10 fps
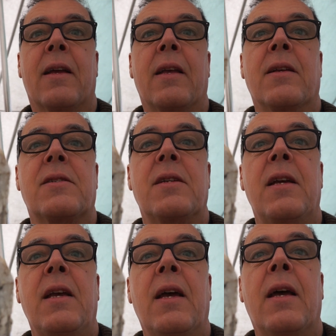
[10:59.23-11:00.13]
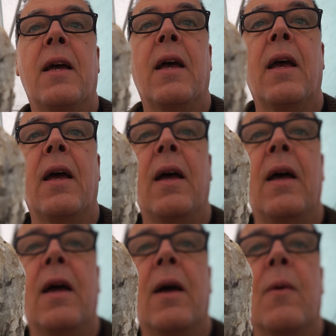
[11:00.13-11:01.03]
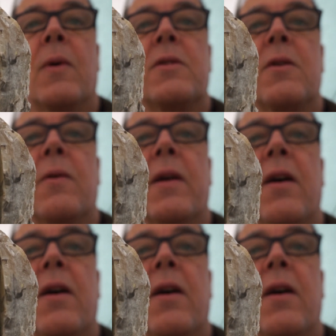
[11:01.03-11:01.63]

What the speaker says: Can you see what's going